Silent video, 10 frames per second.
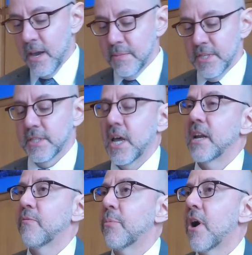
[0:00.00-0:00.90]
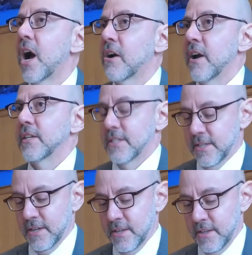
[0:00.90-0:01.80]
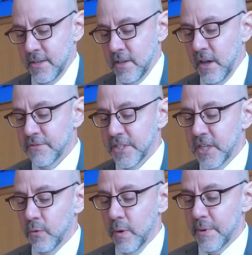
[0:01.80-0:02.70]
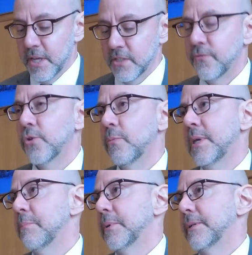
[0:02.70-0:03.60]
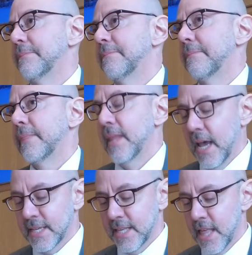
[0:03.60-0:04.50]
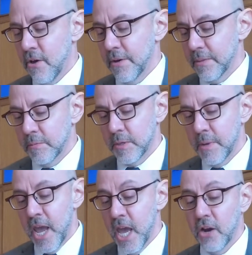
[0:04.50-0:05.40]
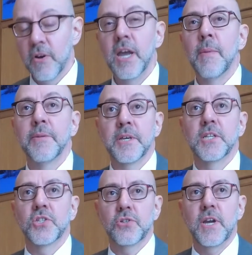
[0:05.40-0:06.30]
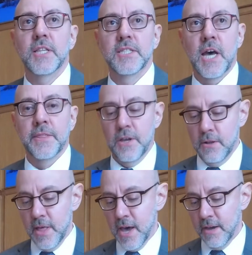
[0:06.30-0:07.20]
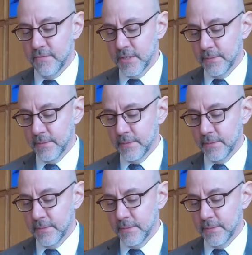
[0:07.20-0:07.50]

is a sign of progress, of seeing women as full people, as allowing them to be angry about the constraints on their lives.